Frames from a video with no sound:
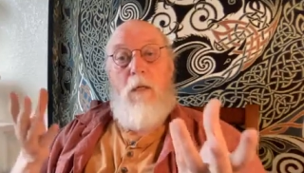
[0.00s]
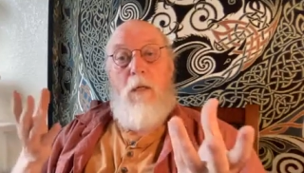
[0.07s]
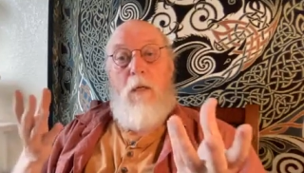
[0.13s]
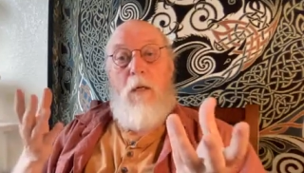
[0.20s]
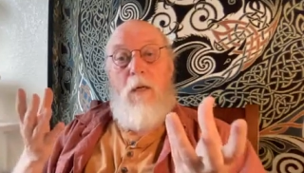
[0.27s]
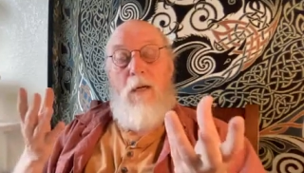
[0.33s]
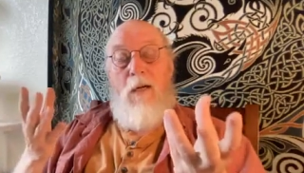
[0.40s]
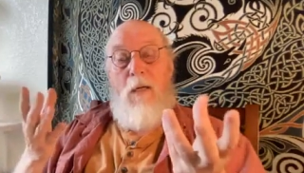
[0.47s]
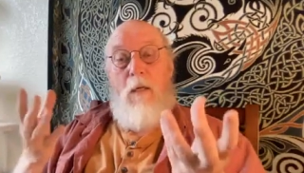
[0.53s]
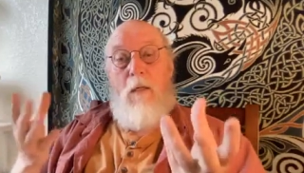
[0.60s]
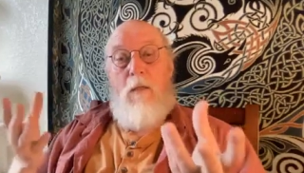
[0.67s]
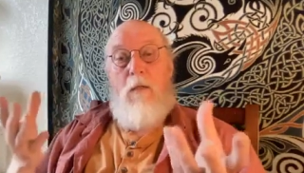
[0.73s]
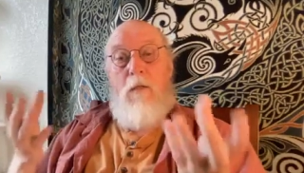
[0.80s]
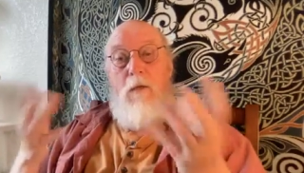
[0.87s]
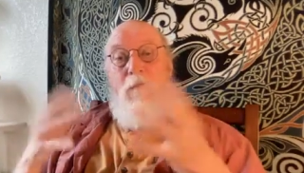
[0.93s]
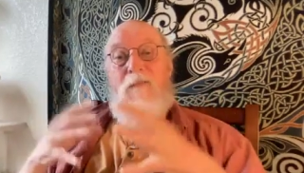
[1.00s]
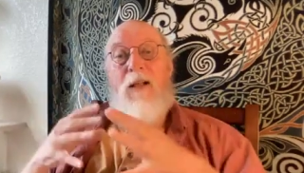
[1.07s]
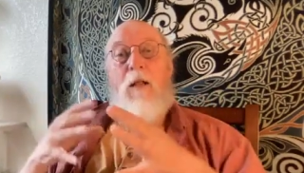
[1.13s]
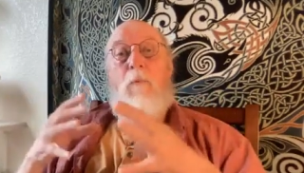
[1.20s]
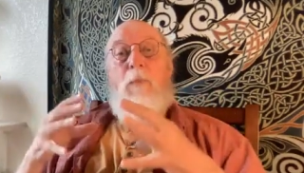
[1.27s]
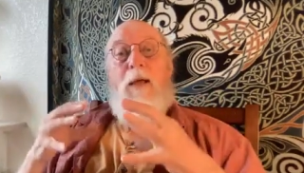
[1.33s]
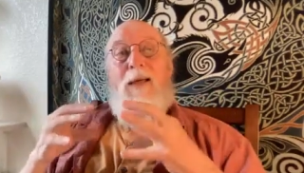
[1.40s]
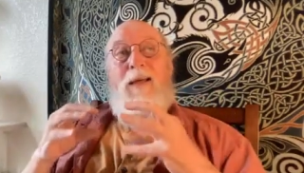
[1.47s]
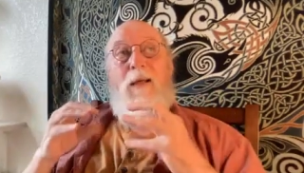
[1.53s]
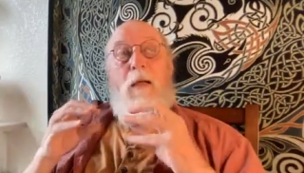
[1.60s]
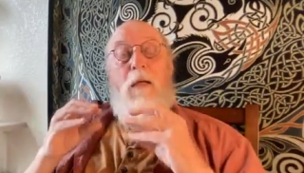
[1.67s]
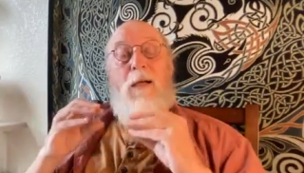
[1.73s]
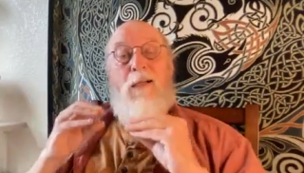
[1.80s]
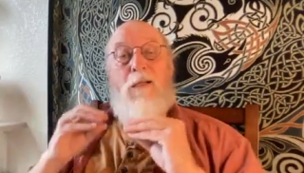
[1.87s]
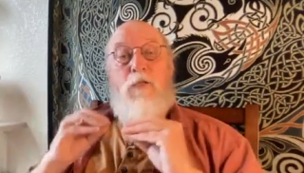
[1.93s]
to develop
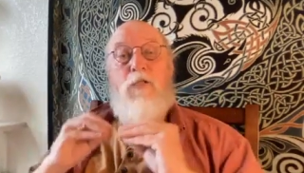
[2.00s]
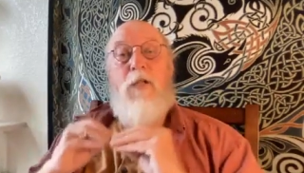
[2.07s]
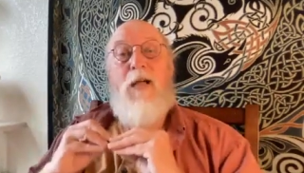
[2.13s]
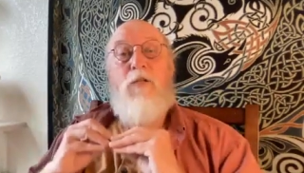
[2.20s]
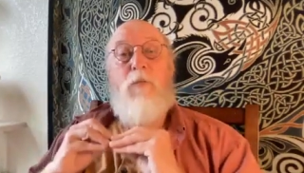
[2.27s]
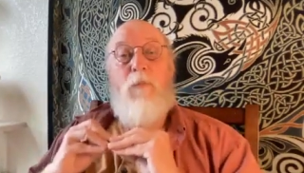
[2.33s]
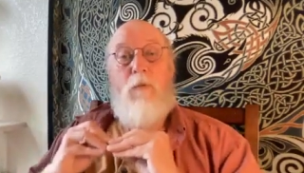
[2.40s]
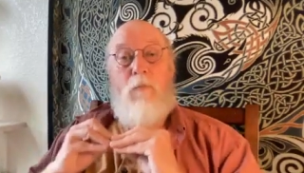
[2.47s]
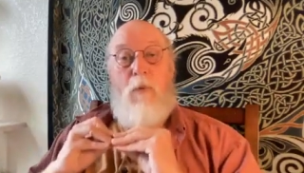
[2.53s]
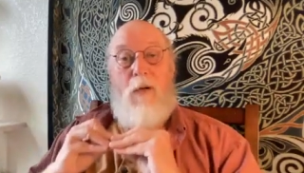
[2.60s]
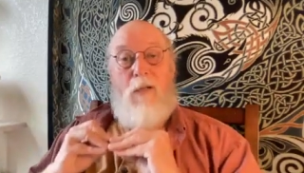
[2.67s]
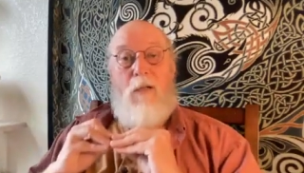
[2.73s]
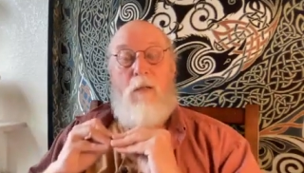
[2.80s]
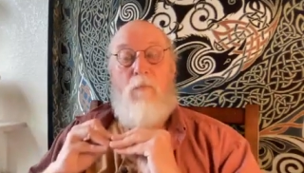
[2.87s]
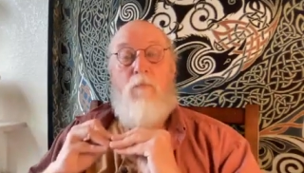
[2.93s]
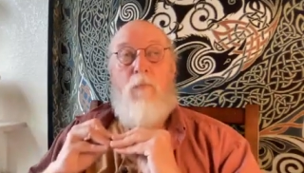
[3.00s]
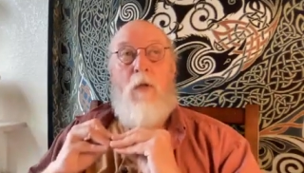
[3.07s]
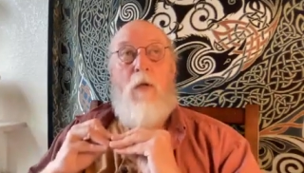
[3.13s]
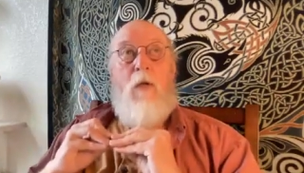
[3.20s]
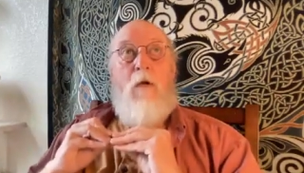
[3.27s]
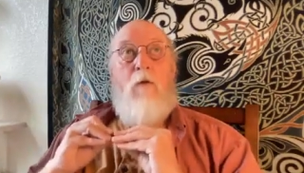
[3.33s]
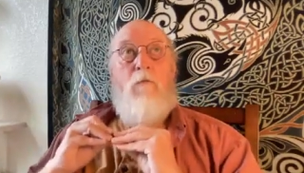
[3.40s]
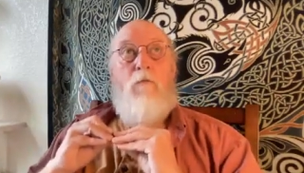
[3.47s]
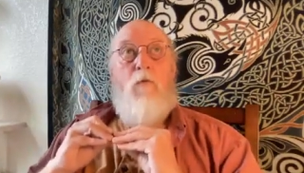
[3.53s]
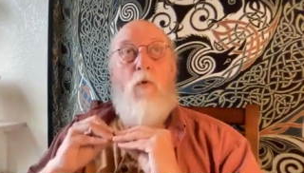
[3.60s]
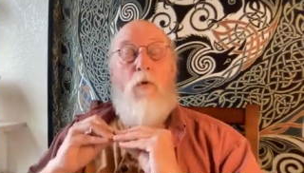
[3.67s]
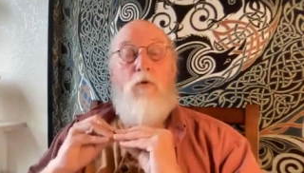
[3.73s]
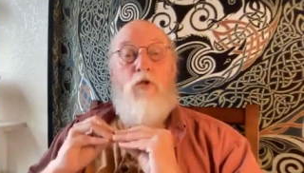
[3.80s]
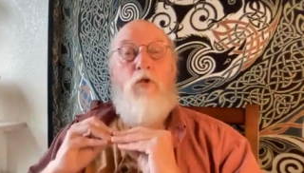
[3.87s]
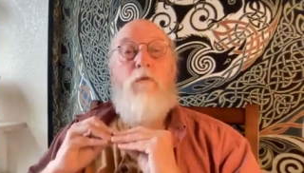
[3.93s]
an assessment model
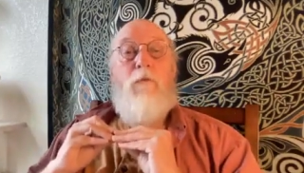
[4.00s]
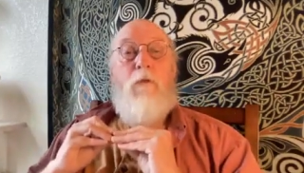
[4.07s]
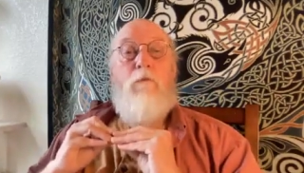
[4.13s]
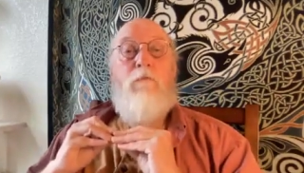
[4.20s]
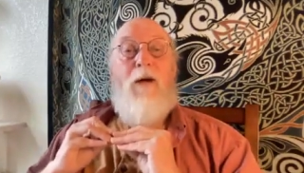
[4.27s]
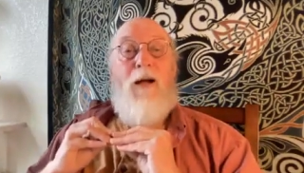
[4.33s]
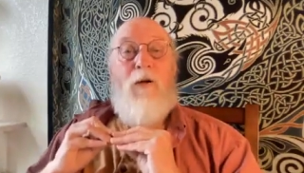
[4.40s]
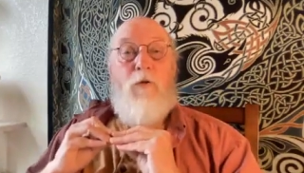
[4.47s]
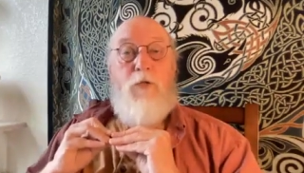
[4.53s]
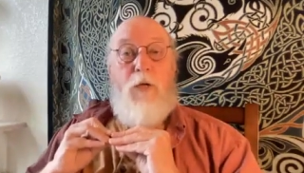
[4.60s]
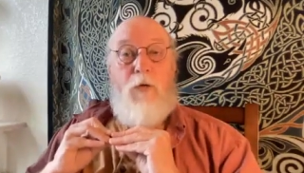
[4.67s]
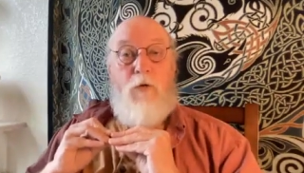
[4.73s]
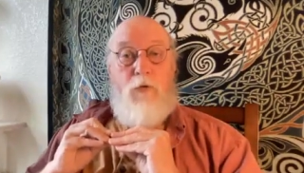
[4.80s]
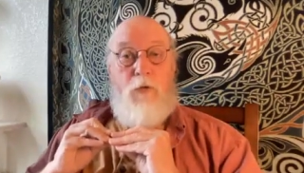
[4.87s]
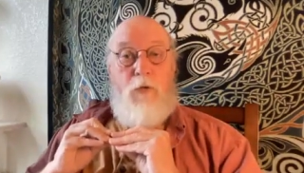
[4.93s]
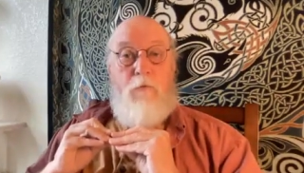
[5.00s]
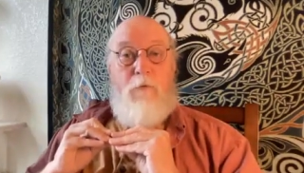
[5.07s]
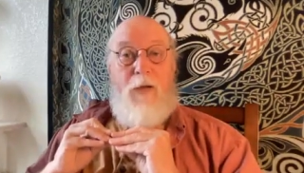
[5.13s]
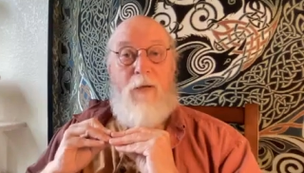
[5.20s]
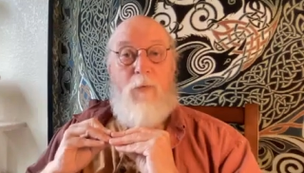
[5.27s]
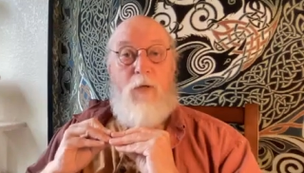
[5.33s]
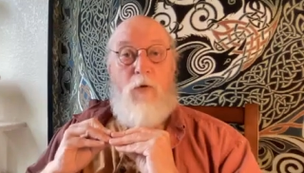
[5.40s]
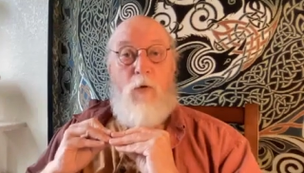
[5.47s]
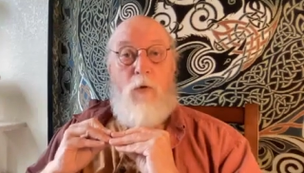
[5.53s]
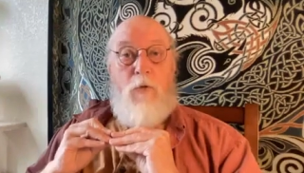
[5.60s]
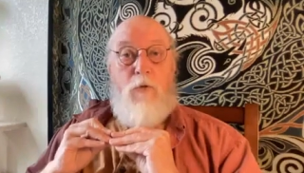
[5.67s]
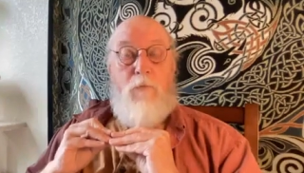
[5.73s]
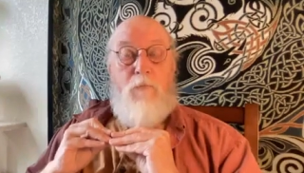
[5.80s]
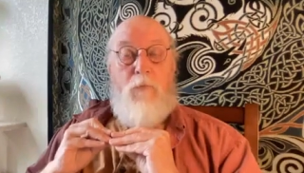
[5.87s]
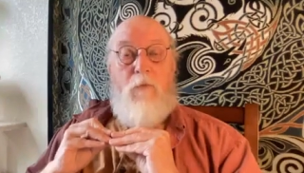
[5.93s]
for juvenile fire setters in the family
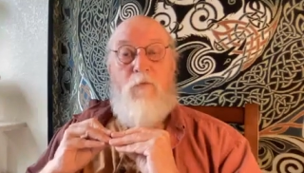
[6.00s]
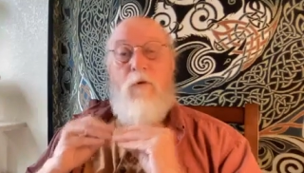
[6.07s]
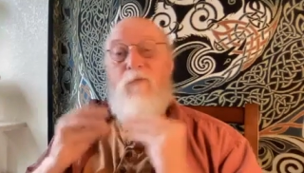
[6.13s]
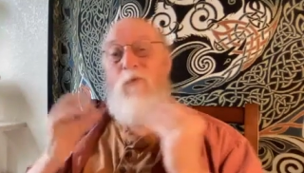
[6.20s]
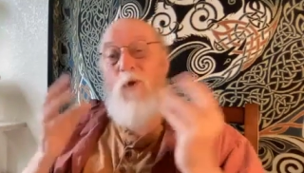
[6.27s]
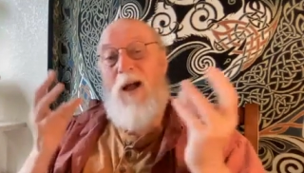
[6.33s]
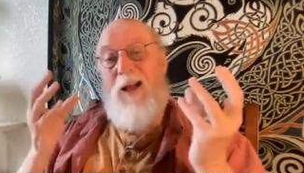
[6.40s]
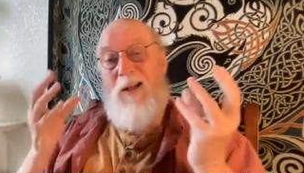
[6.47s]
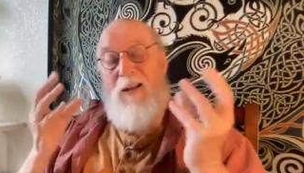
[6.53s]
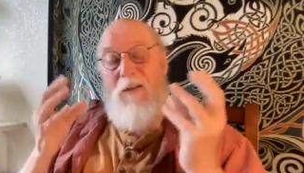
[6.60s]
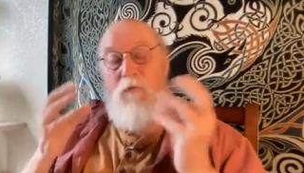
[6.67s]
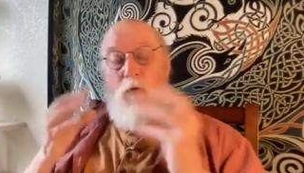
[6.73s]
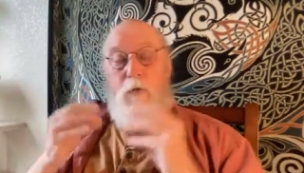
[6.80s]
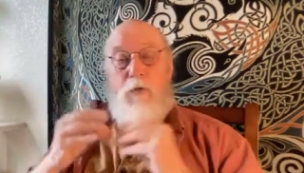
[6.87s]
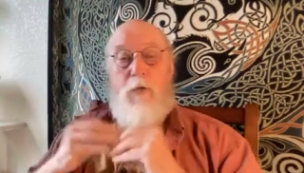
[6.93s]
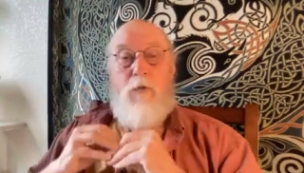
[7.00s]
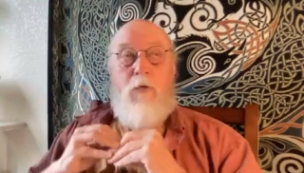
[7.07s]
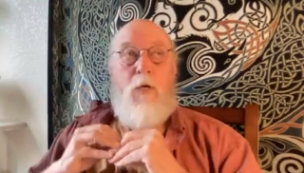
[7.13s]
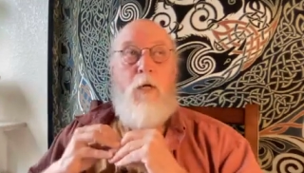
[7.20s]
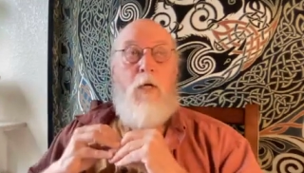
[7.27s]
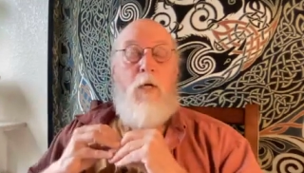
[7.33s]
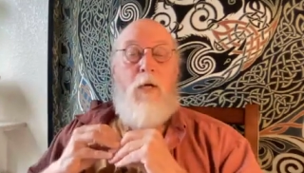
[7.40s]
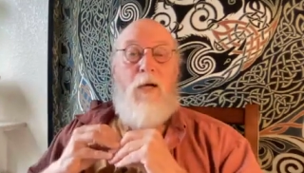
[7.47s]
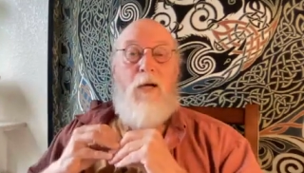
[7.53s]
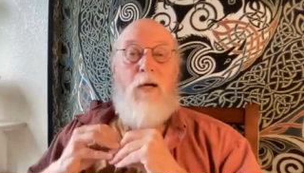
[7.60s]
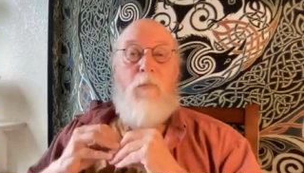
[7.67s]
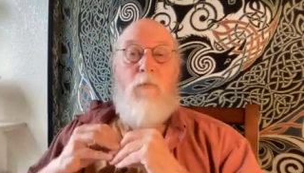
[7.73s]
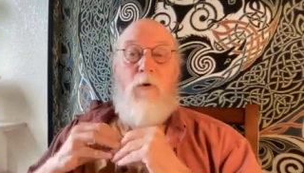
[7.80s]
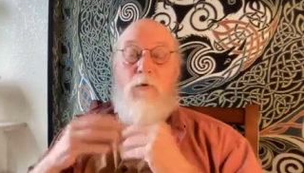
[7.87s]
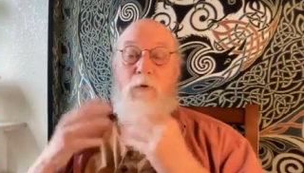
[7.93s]
courts for a variety of reasons.
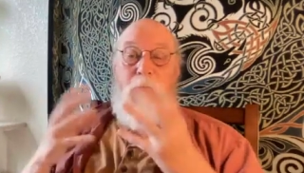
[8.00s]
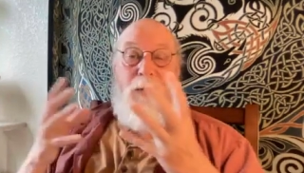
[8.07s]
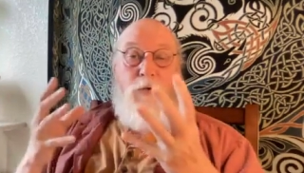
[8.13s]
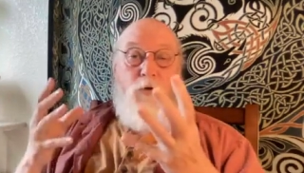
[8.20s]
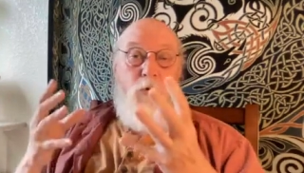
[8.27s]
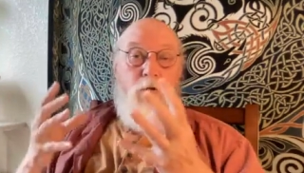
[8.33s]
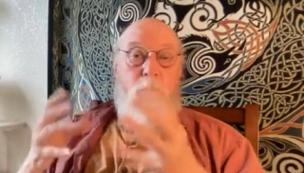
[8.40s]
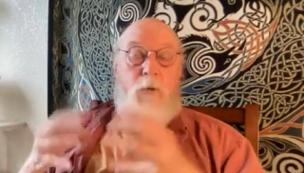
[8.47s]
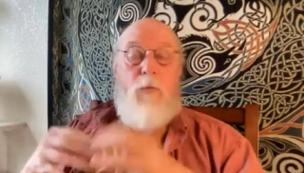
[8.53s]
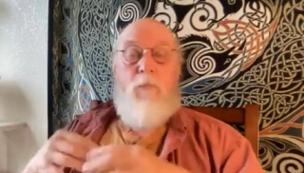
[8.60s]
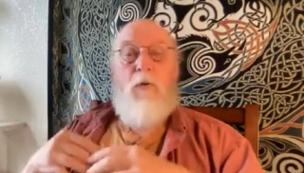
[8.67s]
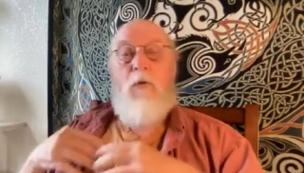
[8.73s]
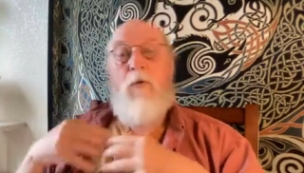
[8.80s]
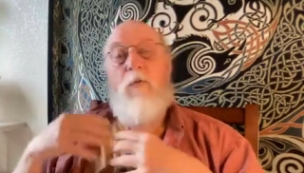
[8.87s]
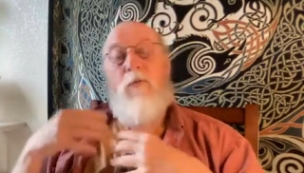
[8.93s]
They're dangerous people.